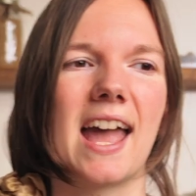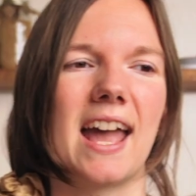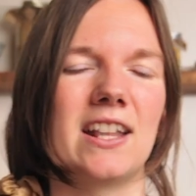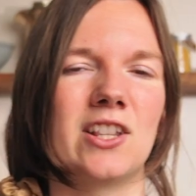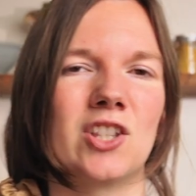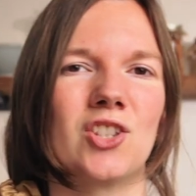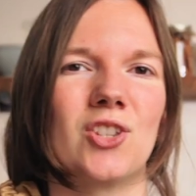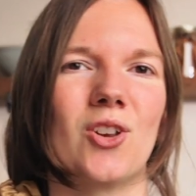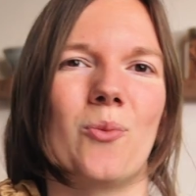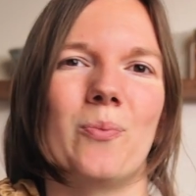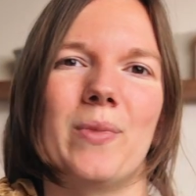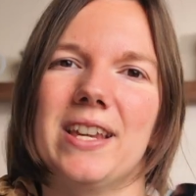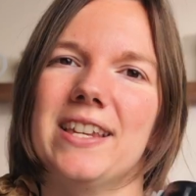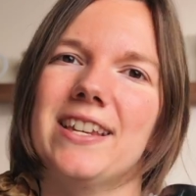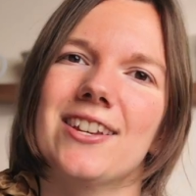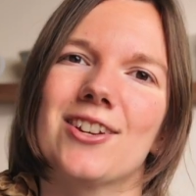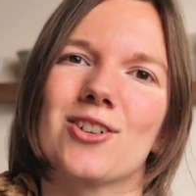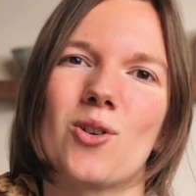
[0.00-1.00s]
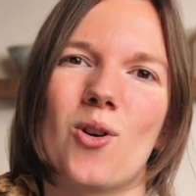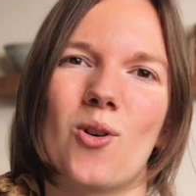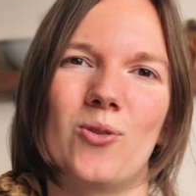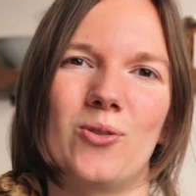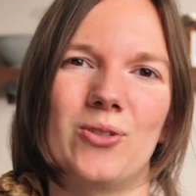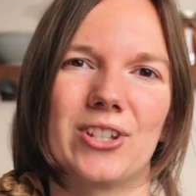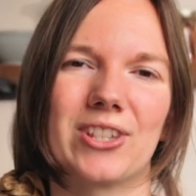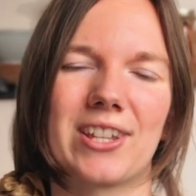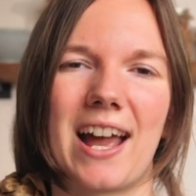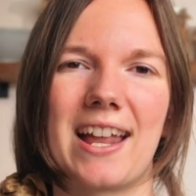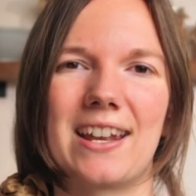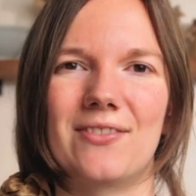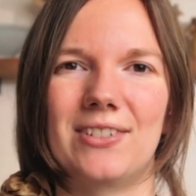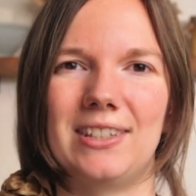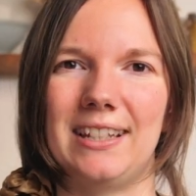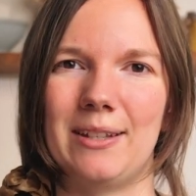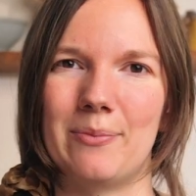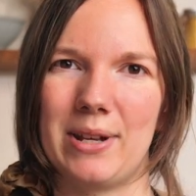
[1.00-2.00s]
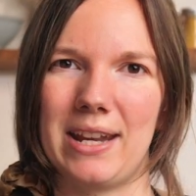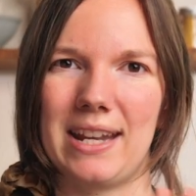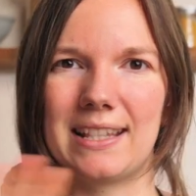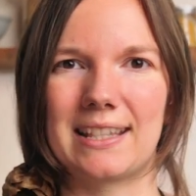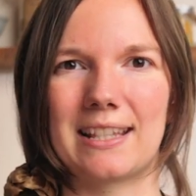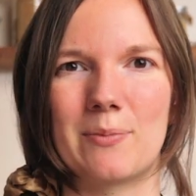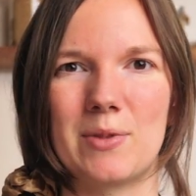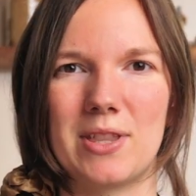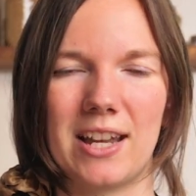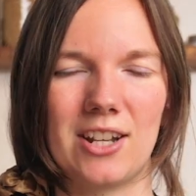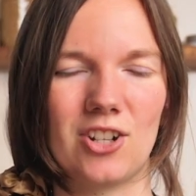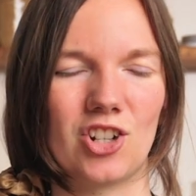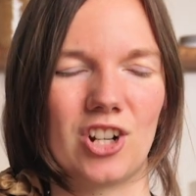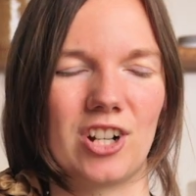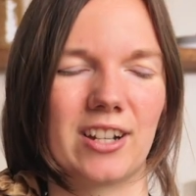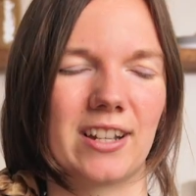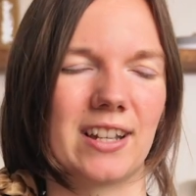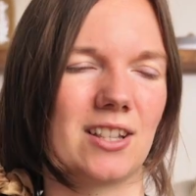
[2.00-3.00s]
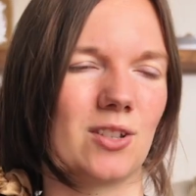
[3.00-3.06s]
And so making your own just kind of eliminates some of that junk.